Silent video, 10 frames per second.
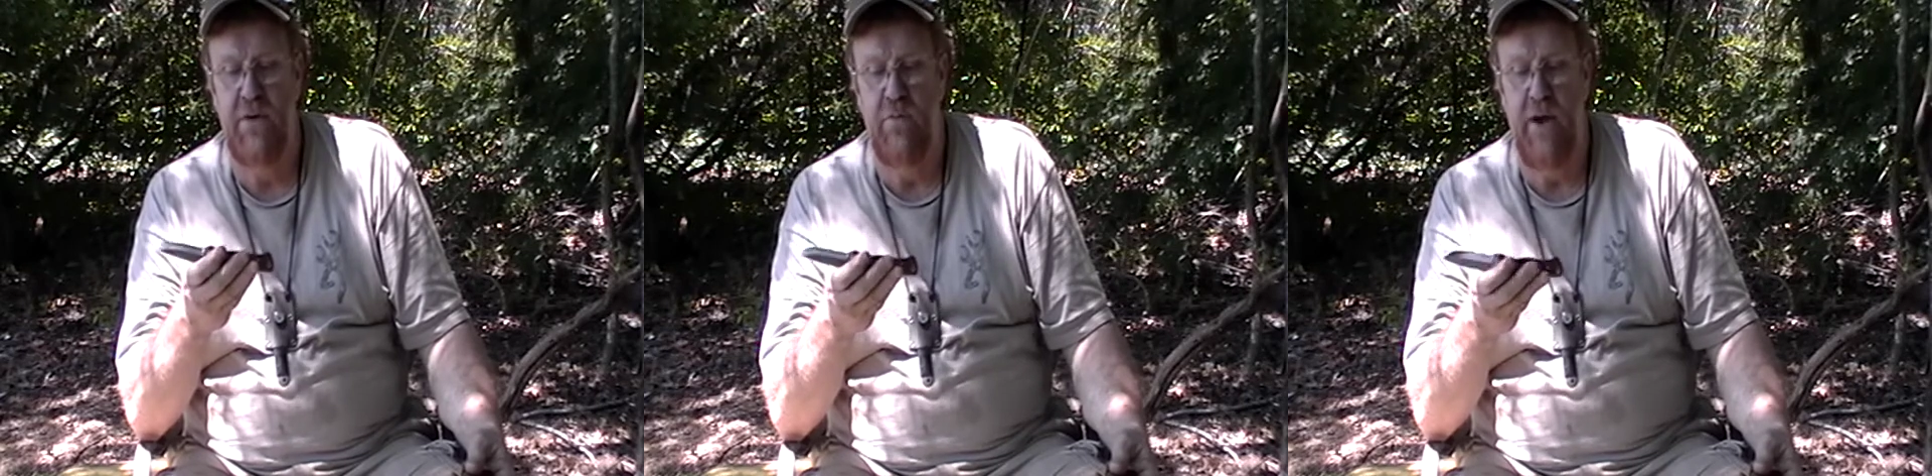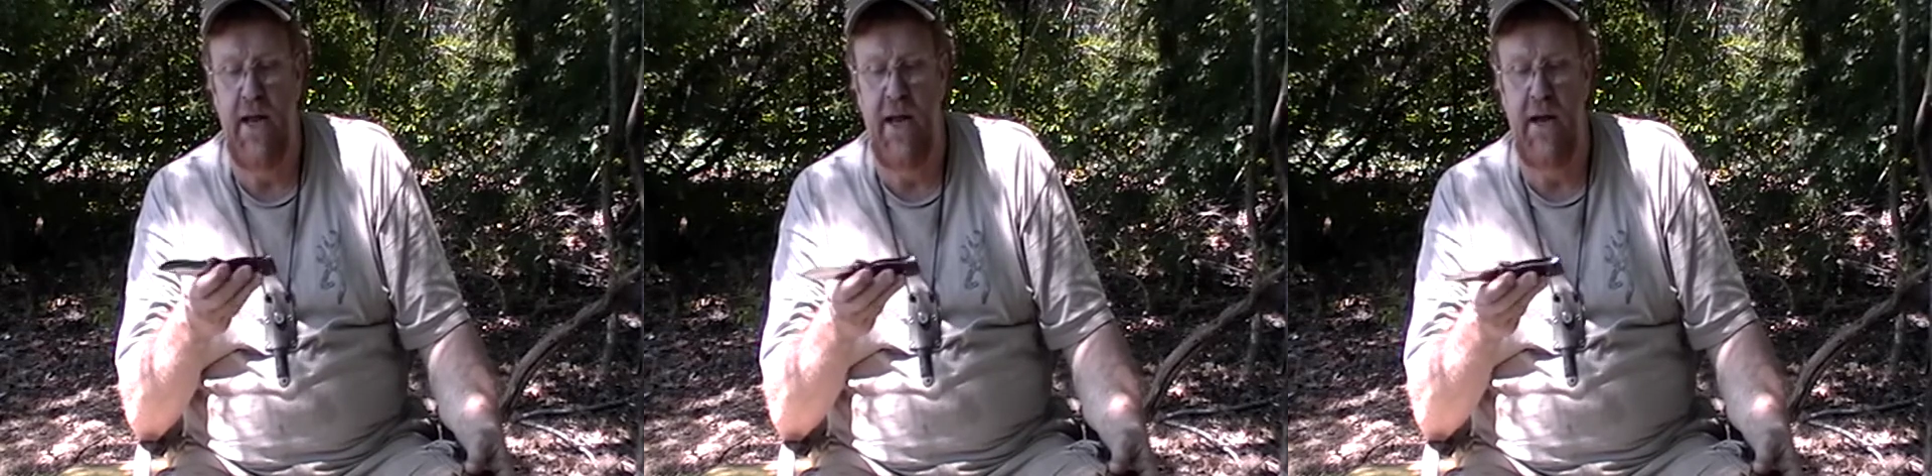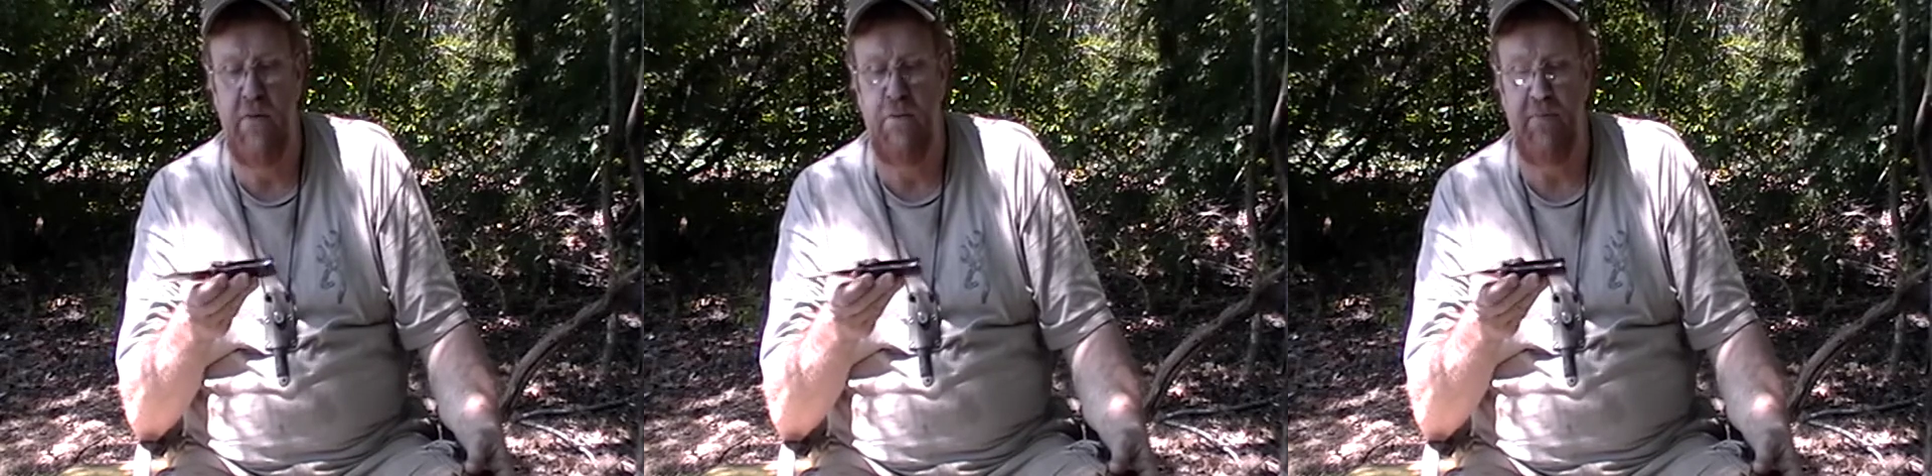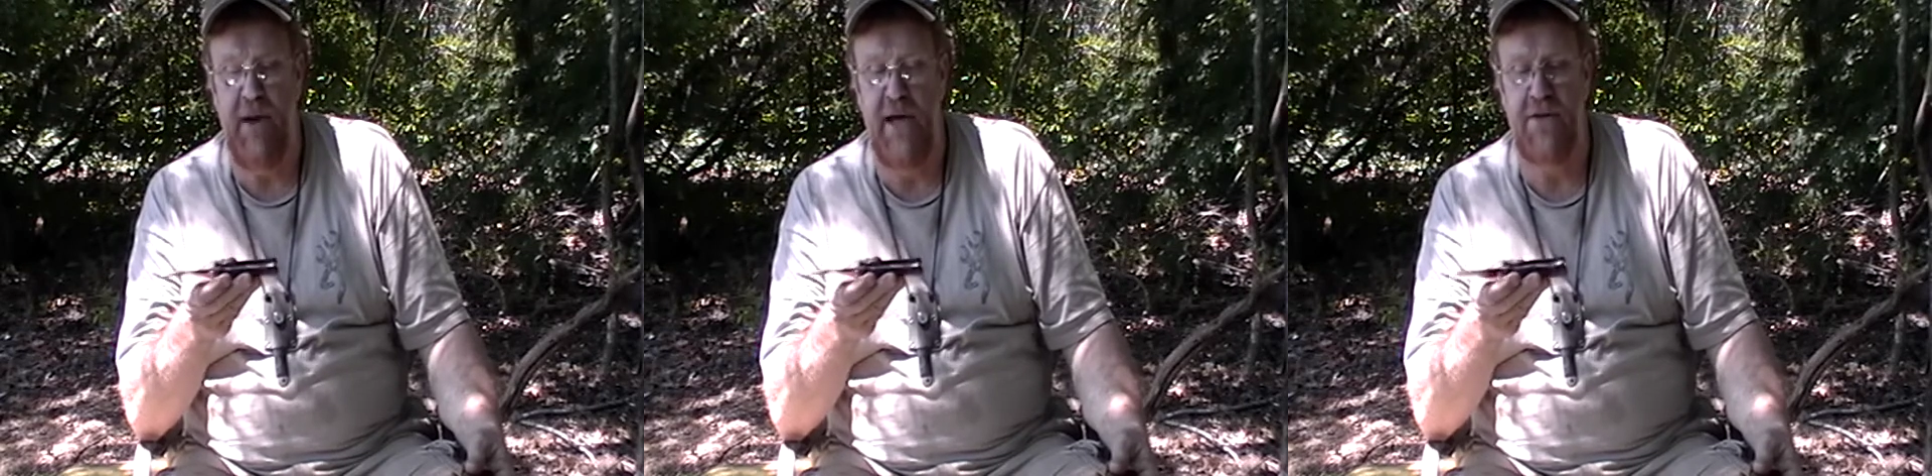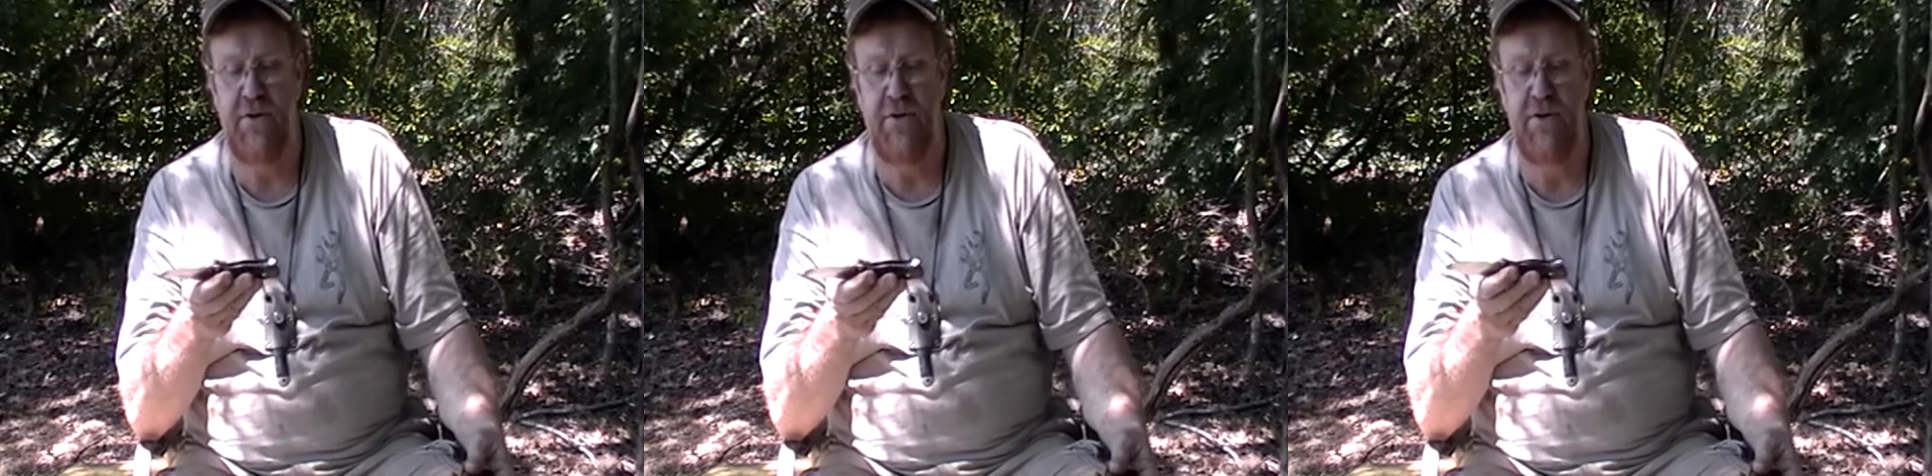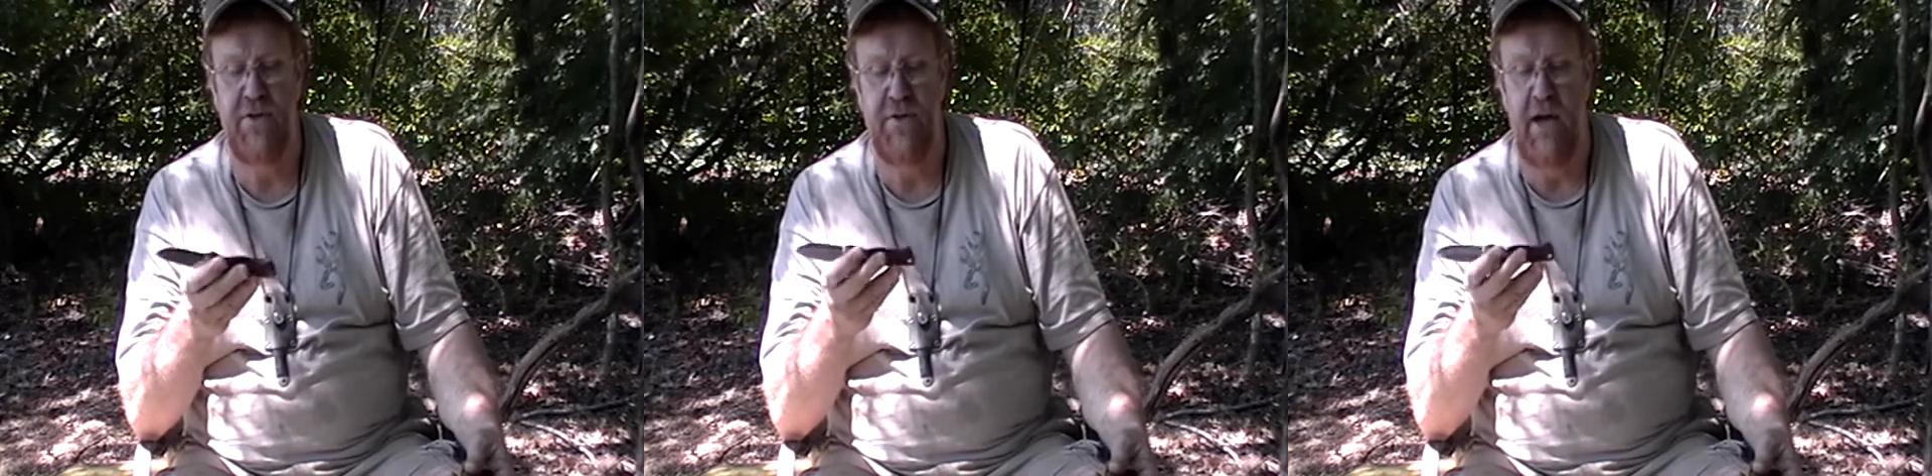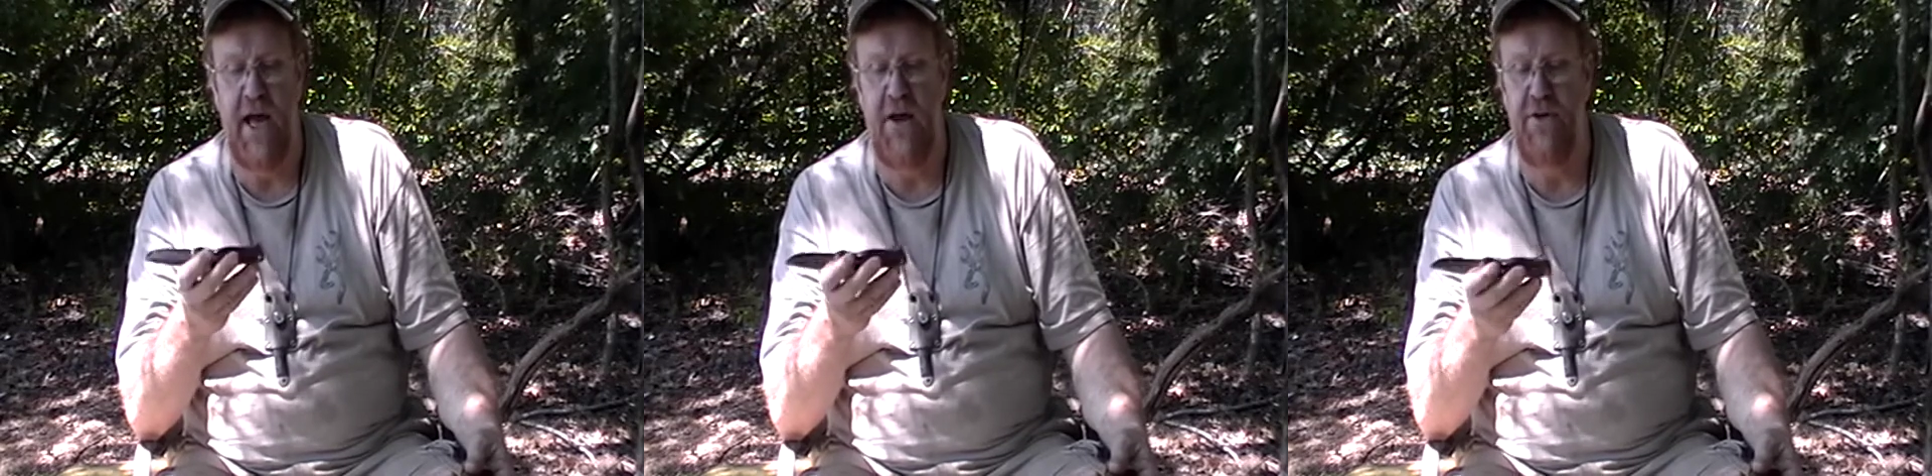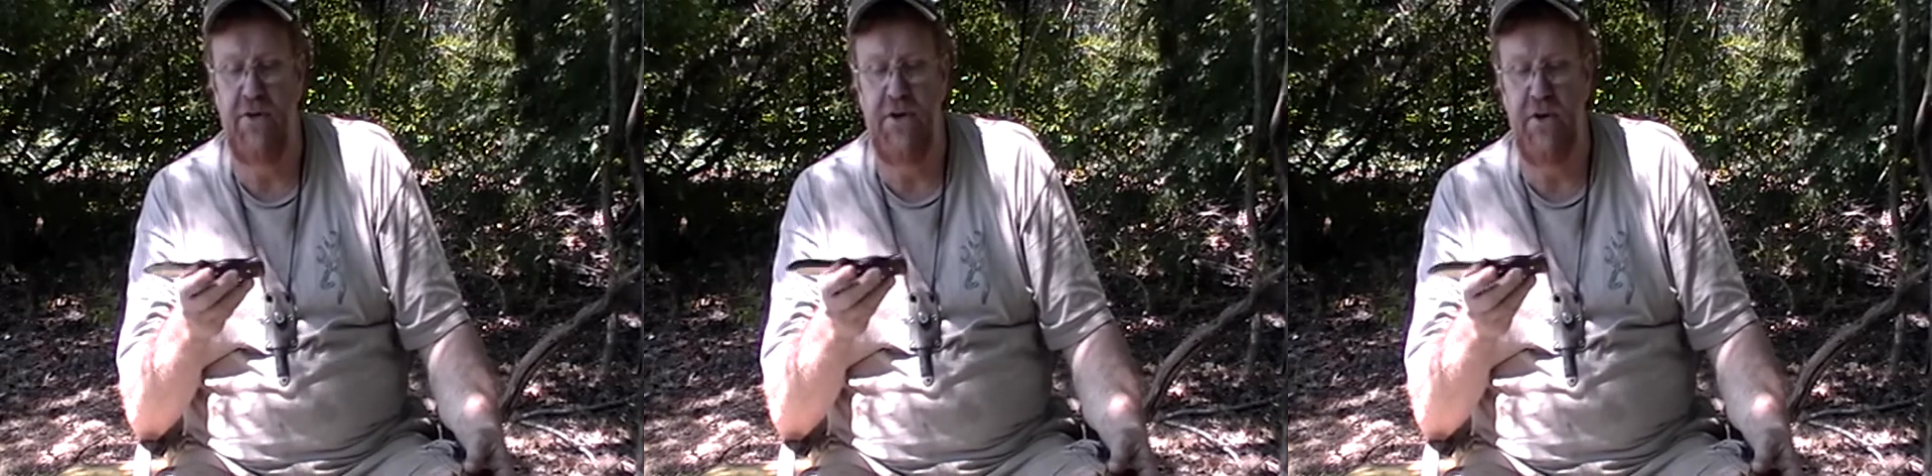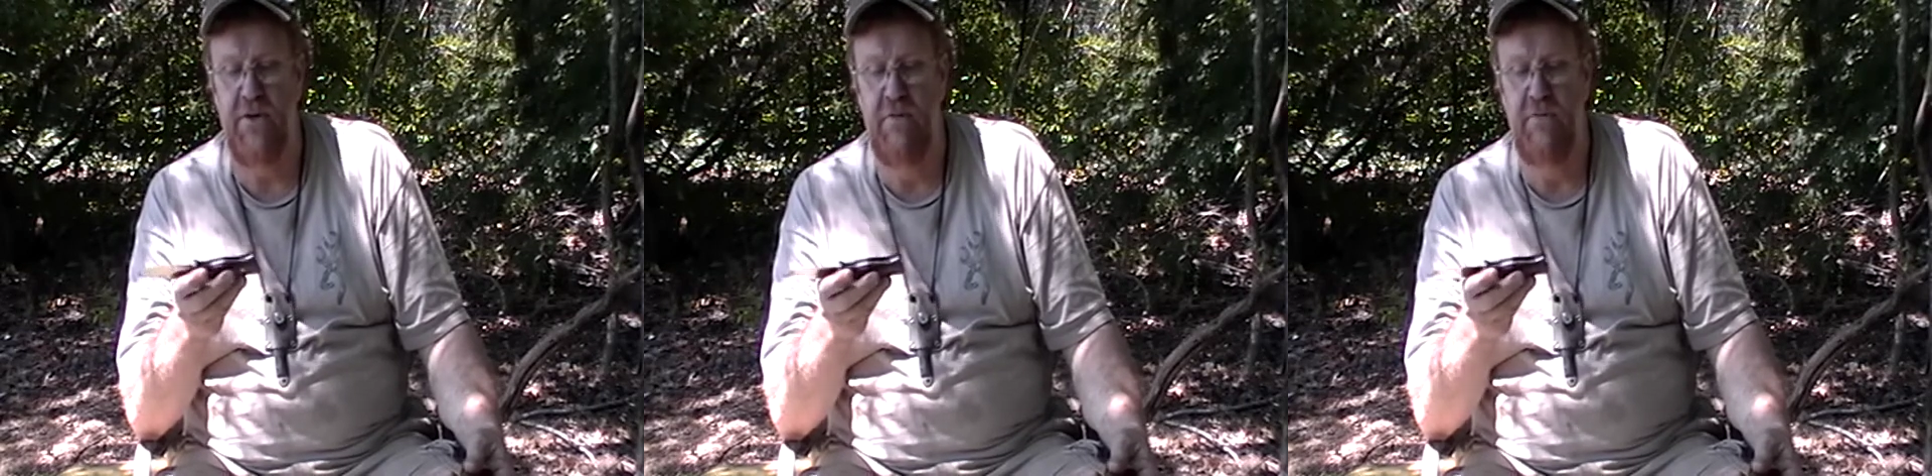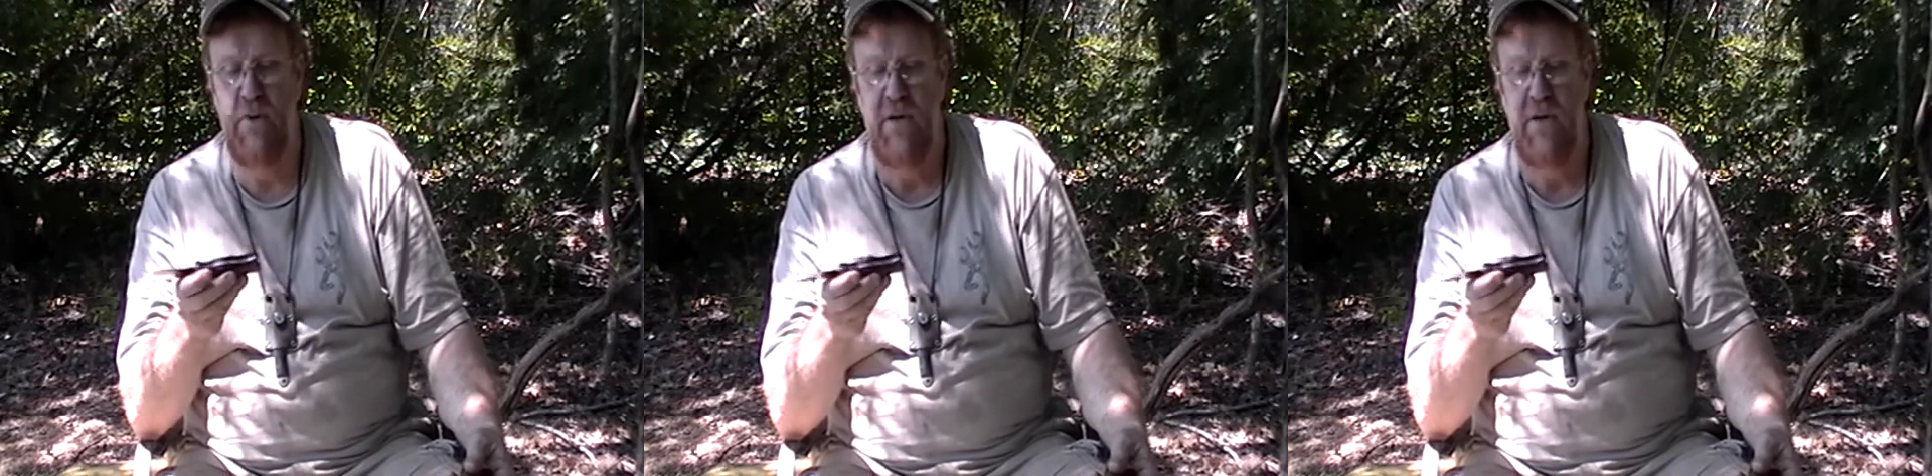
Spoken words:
red spacers, lanyard tube,